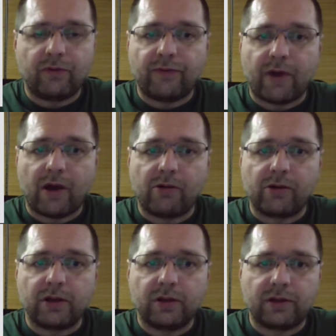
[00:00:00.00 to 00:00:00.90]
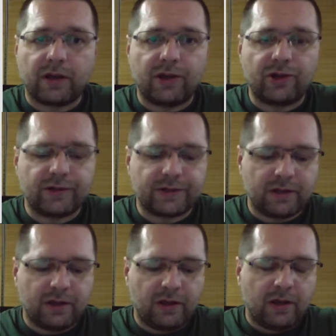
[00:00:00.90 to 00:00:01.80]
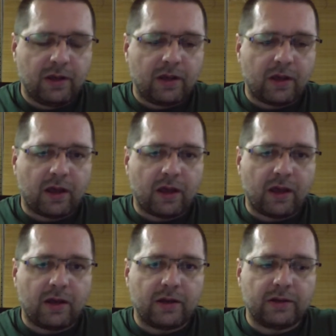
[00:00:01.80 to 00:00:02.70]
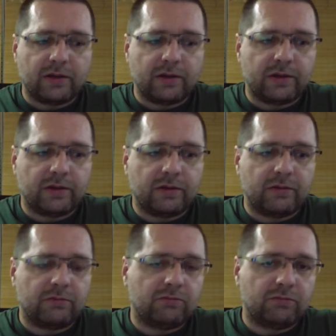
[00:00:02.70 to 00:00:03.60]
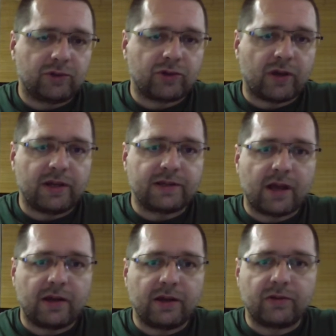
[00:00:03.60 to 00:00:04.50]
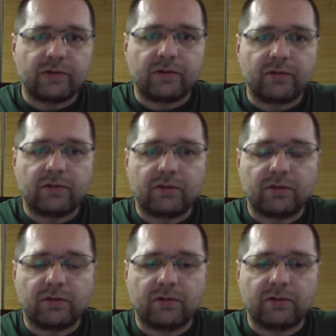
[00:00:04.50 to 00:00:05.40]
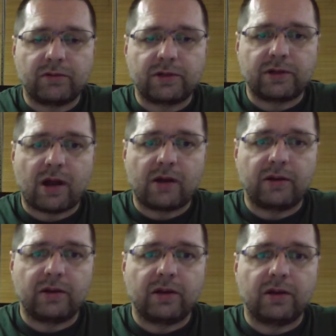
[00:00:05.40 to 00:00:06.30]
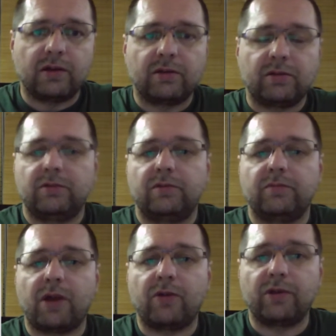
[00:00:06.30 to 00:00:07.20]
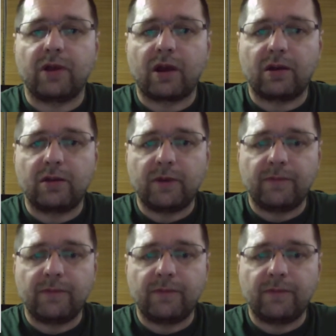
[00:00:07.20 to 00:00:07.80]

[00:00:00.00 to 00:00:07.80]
our technicians, and so I decided to starting a MikroTik Academy.